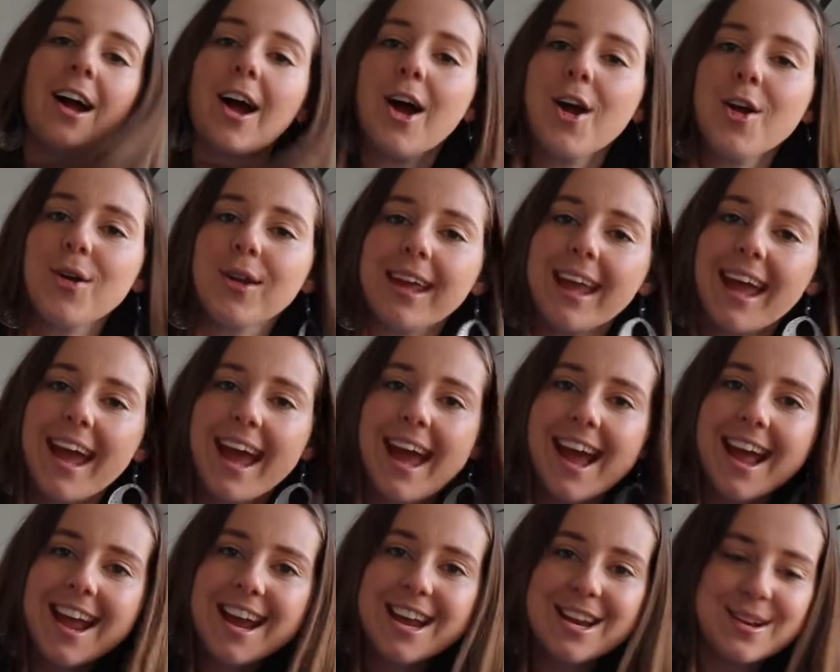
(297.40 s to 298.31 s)

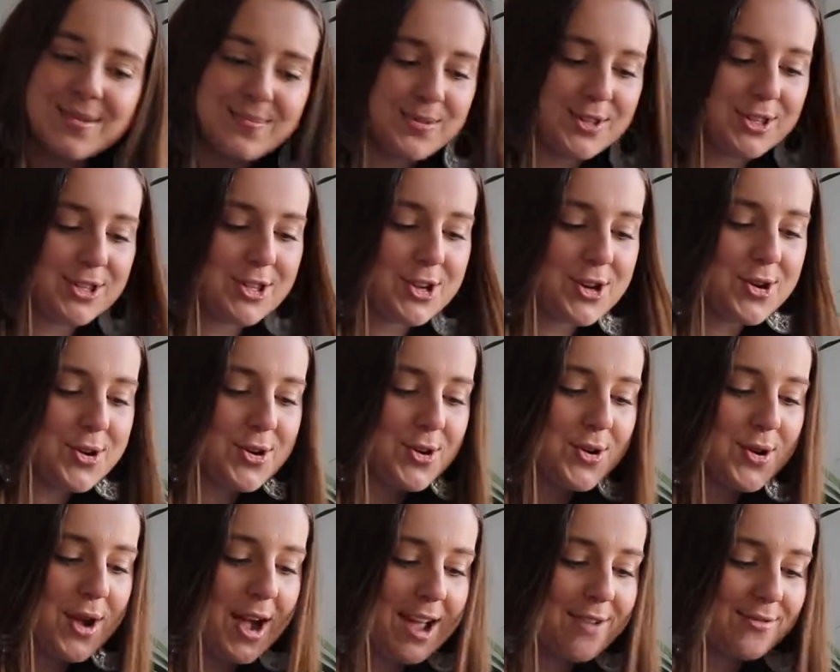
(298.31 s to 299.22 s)
Okay, so
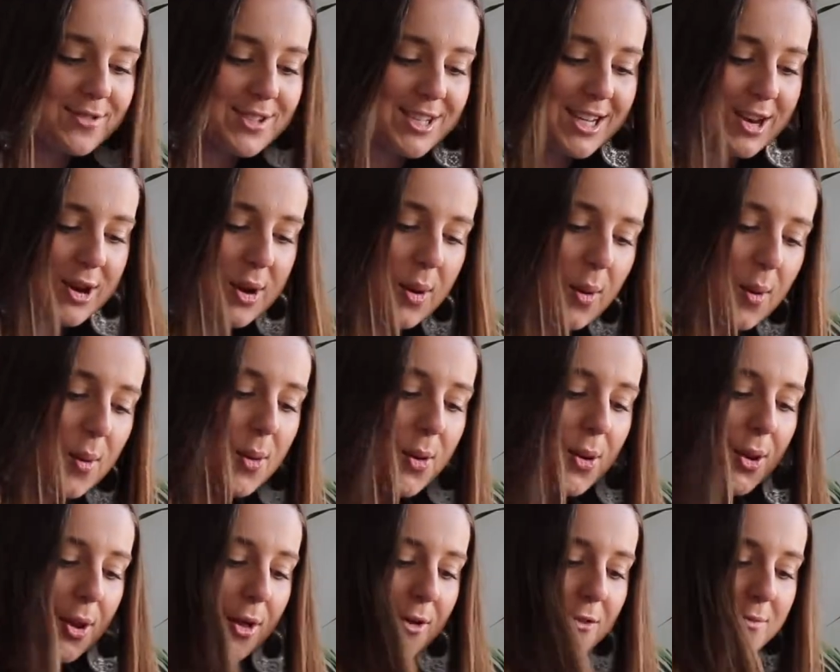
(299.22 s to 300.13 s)
I've done
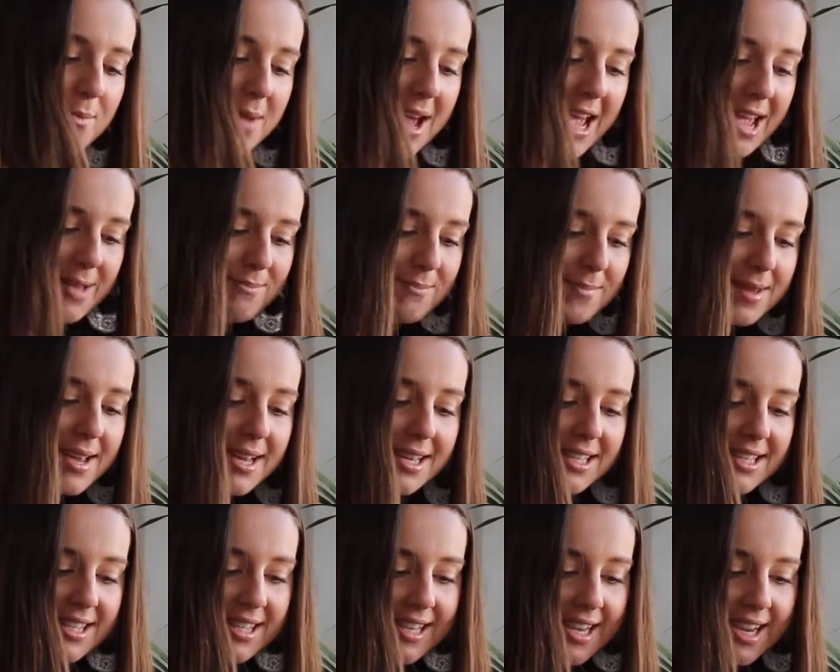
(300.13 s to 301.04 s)
all of my
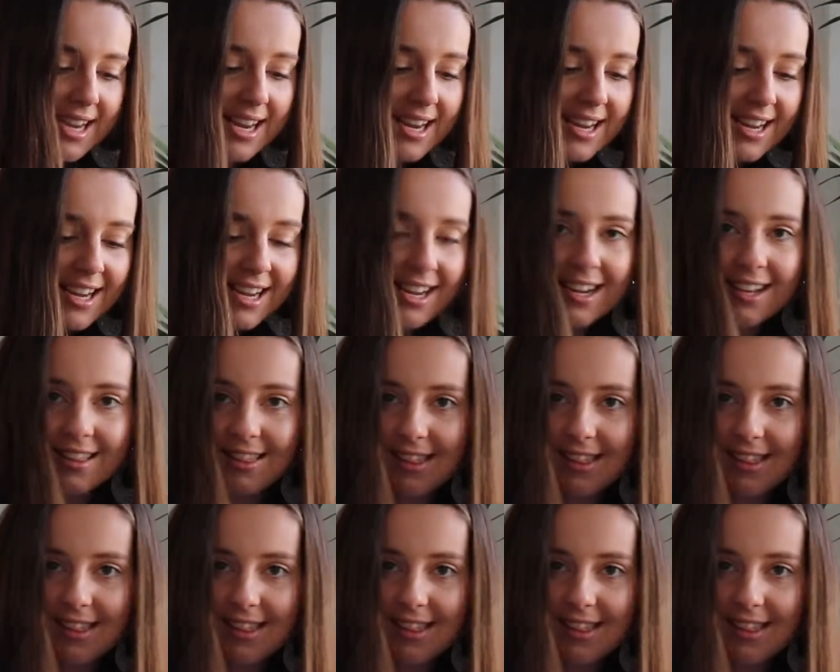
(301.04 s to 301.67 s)
mixing.